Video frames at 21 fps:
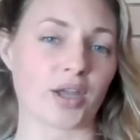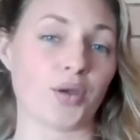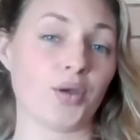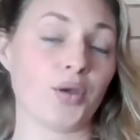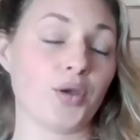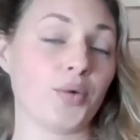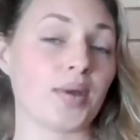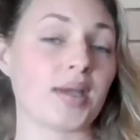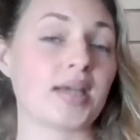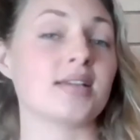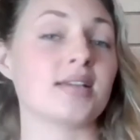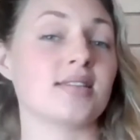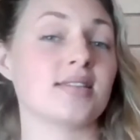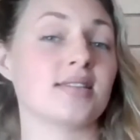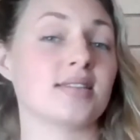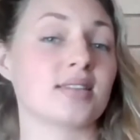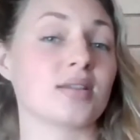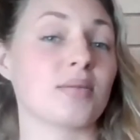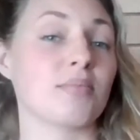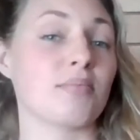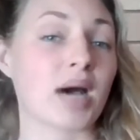Who
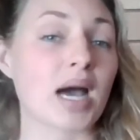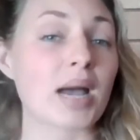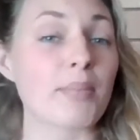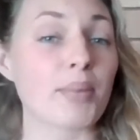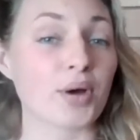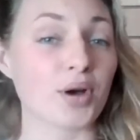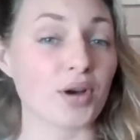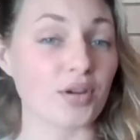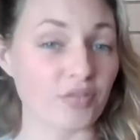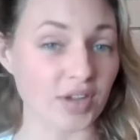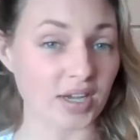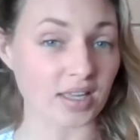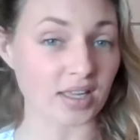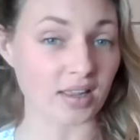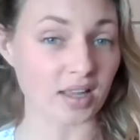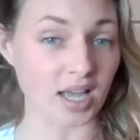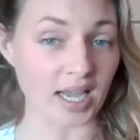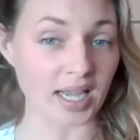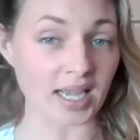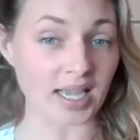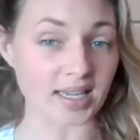is my perfect
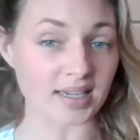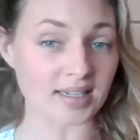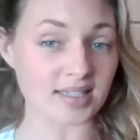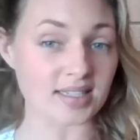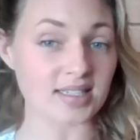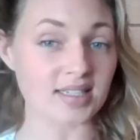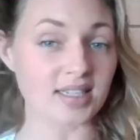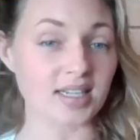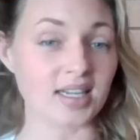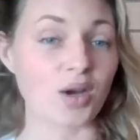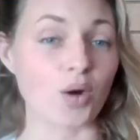client?